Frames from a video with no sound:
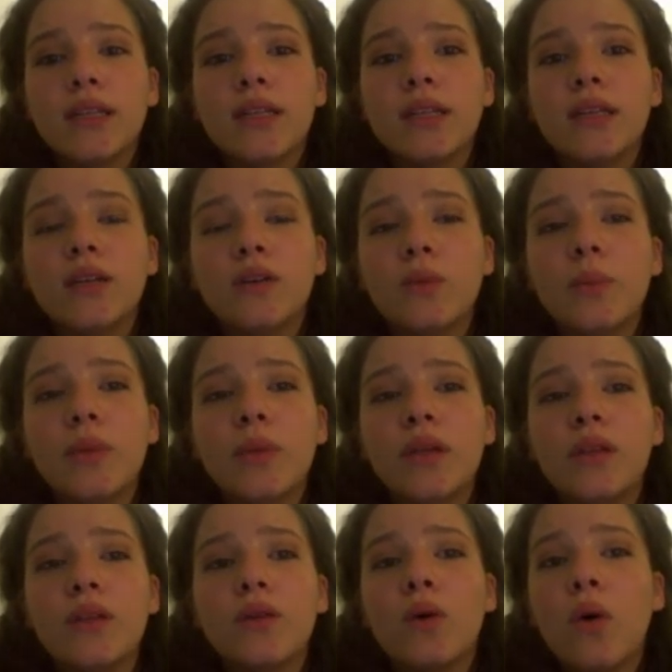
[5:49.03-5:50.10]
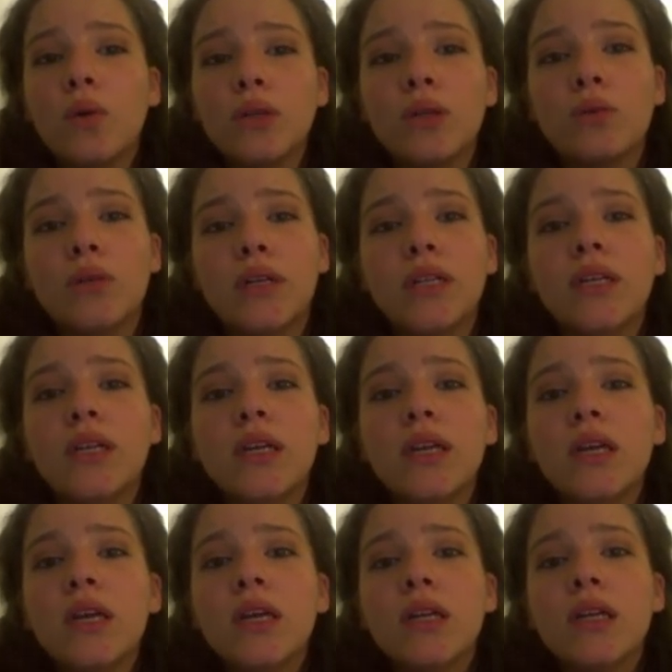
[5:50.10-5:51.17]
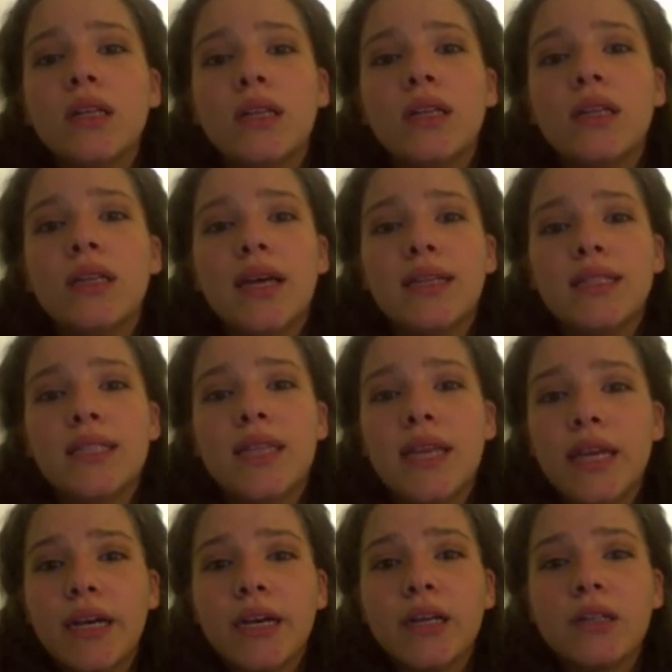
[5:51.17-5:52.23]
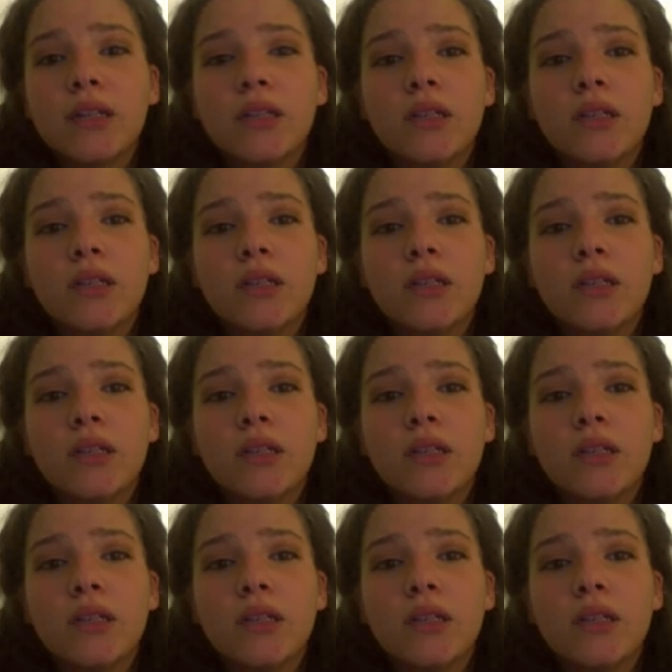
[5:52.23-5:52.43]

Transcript: He'll be the only one that's there.